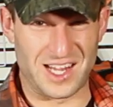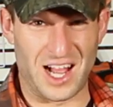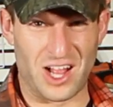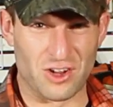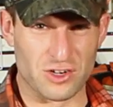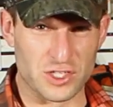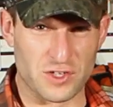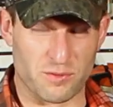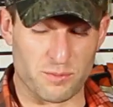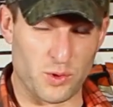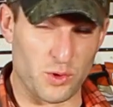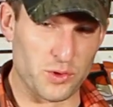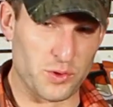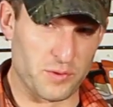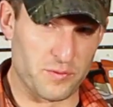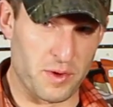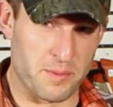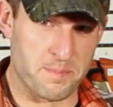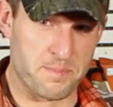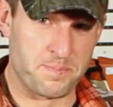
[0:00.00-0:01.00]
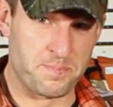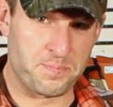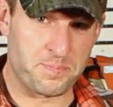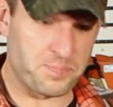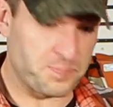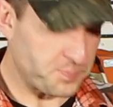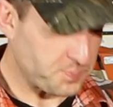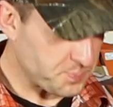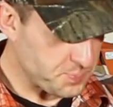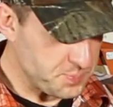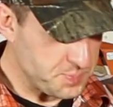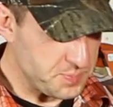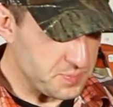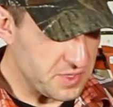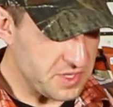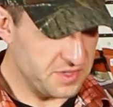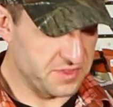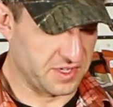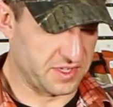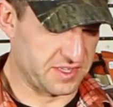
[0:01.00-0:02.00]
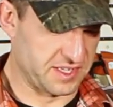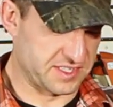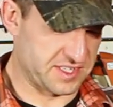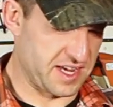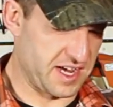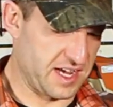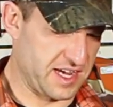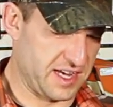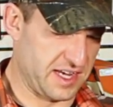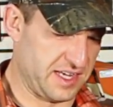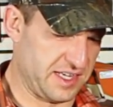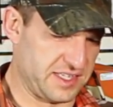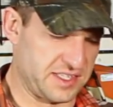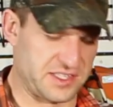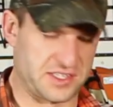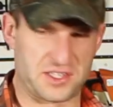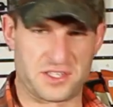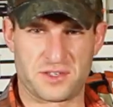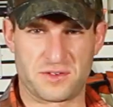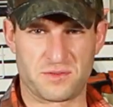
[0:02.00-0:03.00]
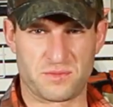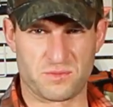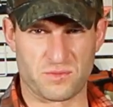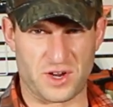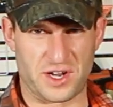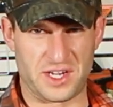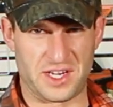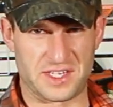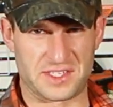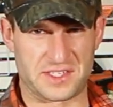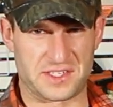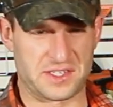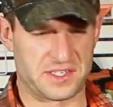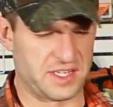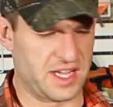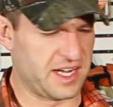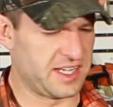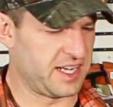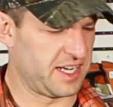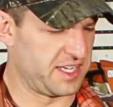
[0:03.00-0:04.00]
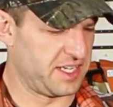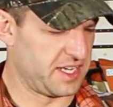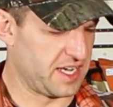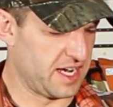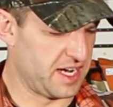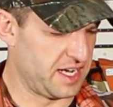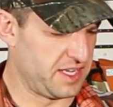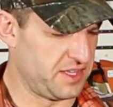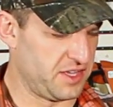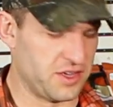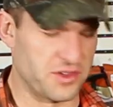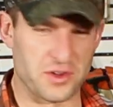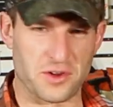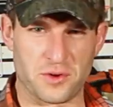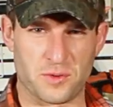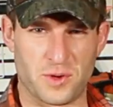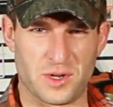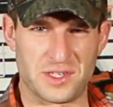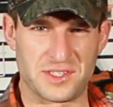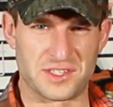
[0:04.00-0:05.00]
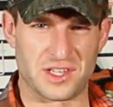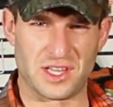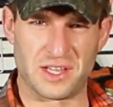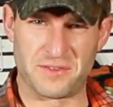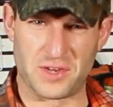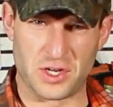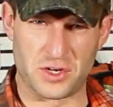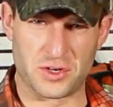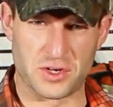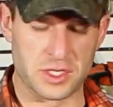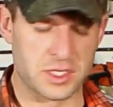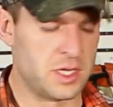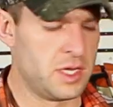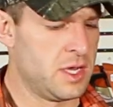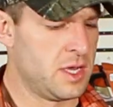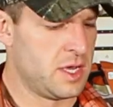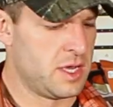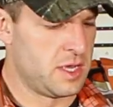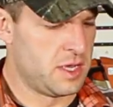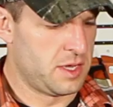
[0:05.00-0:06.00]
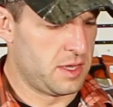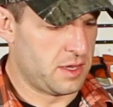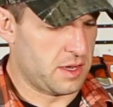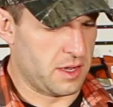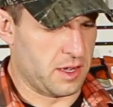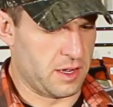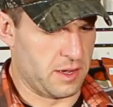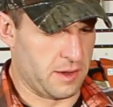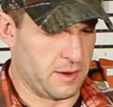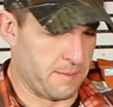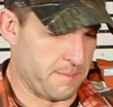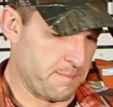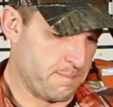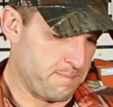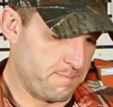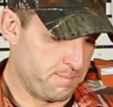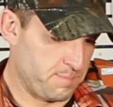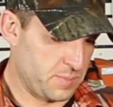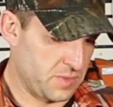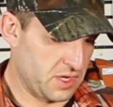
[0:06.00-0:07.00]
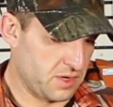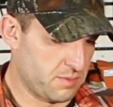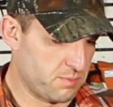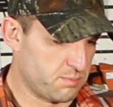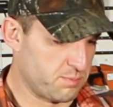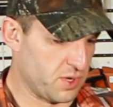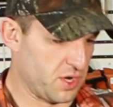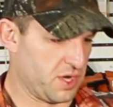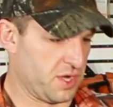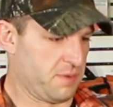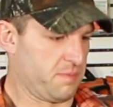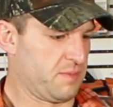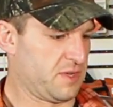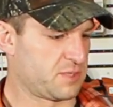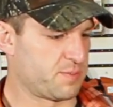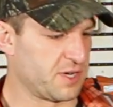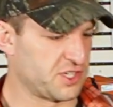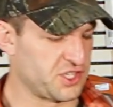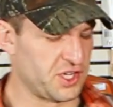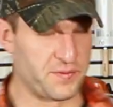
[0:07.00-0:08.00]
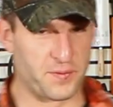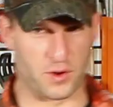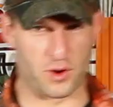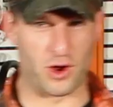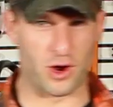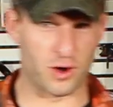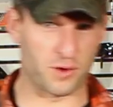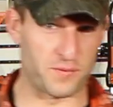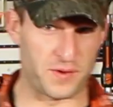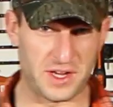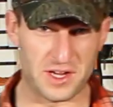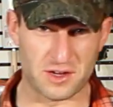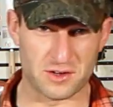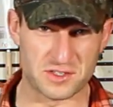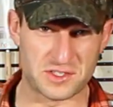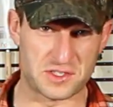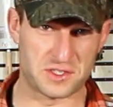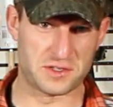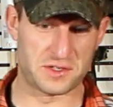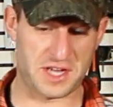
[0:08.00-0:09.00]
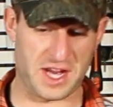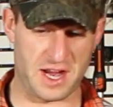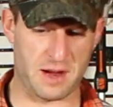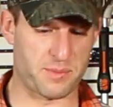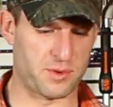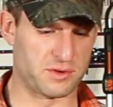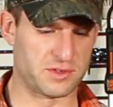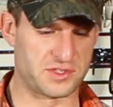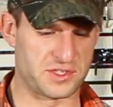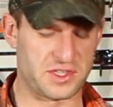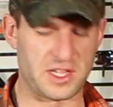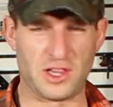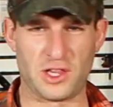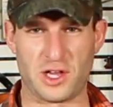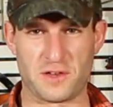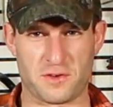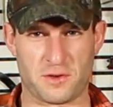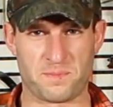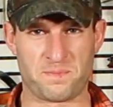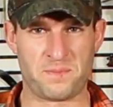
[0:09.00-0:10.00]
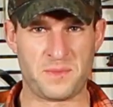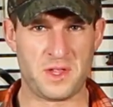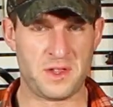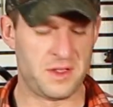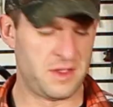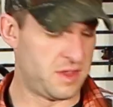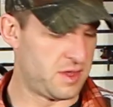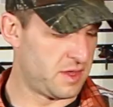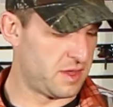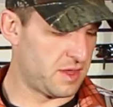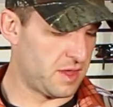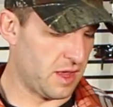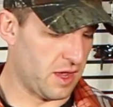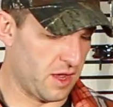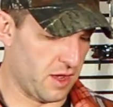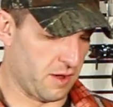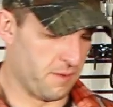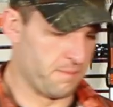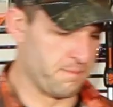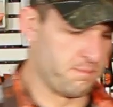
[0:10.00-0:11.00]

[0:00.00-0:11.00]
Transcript: dollars for both of them. I think this guy's right. It's nine ninety nine. The other one's eleven hundred. Uh, but especially for RVers, campers, they love them uh,